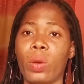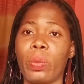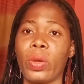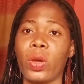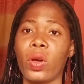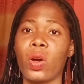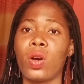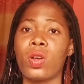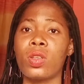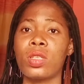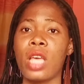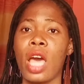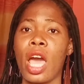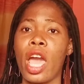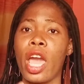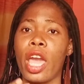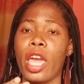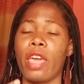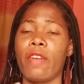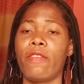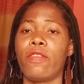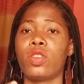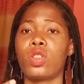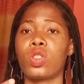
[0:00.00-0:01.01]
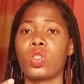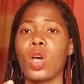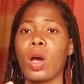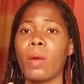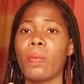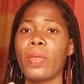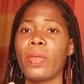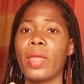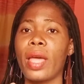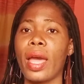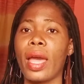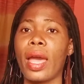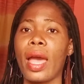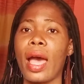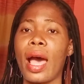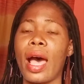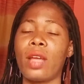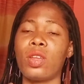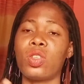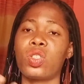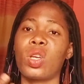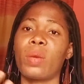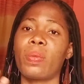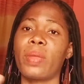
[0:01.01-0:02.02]
because if you stop there and
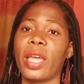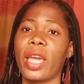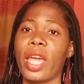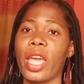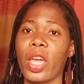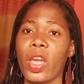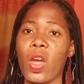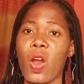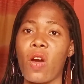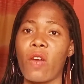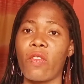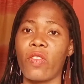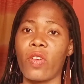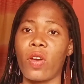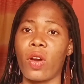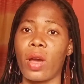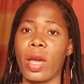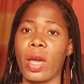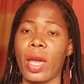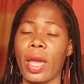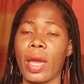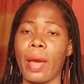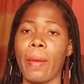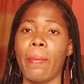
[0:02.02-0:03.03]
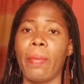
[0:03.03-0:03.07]
you stop taking care of your hair,